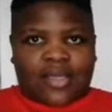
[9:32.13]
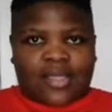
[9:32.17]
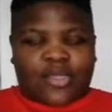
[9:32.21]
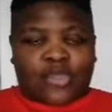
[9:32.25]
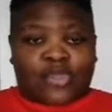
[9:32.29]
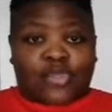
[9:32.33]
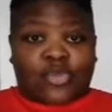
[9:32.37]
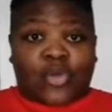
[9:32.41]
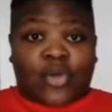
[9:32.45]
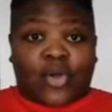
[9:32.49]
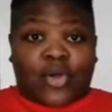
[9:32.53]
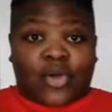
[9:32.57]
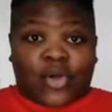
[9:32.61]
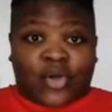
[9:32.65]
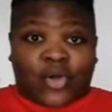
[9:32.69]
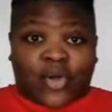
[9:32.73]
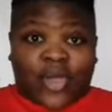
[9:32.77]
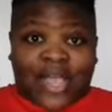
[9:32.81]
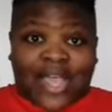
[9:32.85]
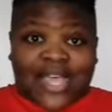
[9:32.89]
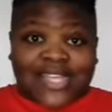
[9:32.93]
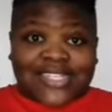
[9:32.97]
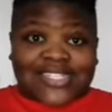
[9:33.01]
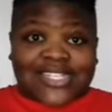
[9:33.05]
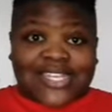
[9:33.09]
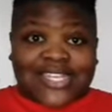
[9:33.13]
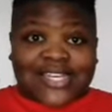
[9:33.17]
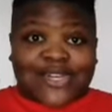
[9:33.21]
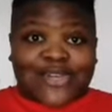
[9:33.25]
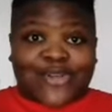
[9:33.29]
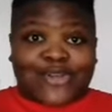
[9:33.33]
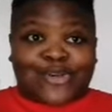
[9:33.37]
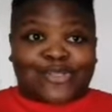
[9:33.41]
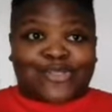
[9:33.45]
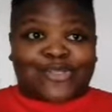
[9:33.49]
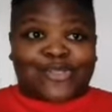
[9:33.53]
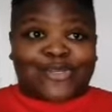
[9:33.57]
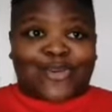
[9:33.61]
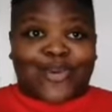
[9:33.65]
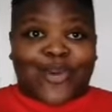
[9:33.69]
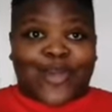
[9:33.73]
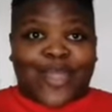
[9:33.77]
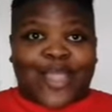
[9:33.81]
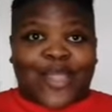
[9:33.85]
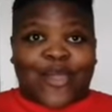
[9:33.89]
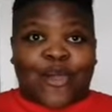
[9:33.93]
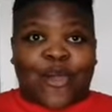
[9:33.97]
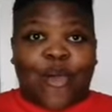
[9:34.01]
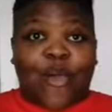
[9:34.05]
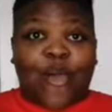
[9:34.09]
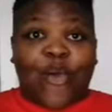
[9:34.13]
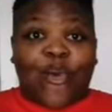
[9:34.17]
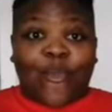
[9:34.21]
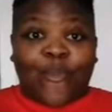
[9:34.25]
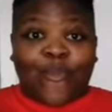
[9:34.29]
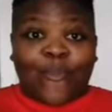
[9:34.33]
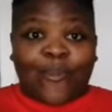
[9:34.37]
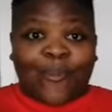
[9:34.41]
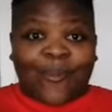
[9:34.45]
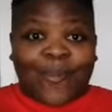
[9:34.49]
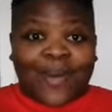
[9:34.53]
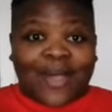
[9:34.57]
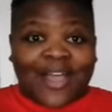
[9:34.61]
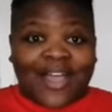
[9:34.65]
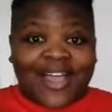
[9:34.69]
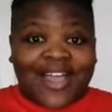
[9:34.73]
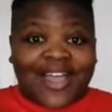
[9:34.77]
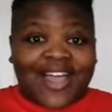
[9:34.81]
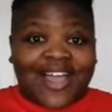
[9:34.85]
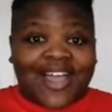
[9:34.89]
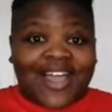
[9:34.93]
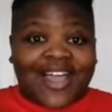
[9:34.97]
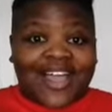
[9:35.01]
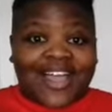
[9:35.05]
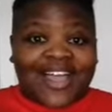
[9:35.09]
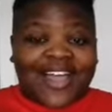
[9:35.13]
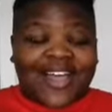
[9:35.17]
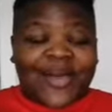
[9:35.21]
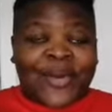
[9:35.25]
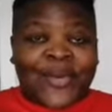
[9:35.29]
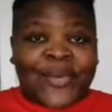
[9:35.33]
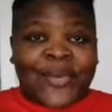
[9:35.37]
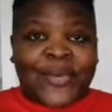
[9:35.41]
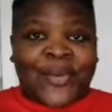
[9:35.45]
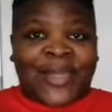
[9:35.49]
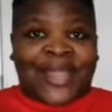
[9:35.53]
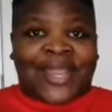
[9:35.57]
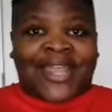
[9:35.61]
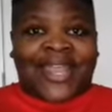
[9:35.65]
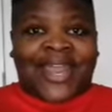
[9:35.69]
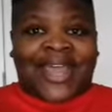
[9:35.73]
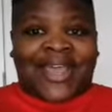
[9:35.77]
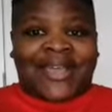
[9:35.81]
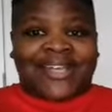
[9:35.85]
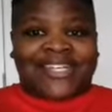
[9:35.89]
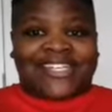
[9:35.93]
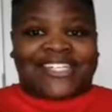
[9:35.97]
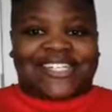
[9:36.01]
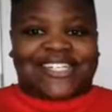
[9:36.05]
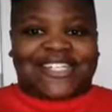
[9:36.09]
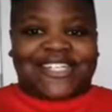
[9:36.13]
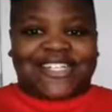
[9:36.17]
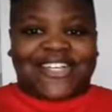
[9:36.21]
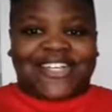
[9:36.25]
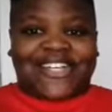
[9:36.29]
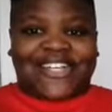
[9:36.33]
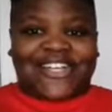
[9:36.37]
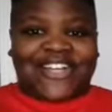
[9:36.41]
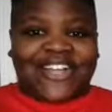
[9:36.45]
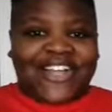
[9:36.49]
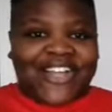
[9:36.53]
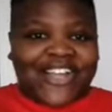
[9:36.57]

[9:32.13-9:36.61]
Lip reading: Yo, I said no to going home when I should,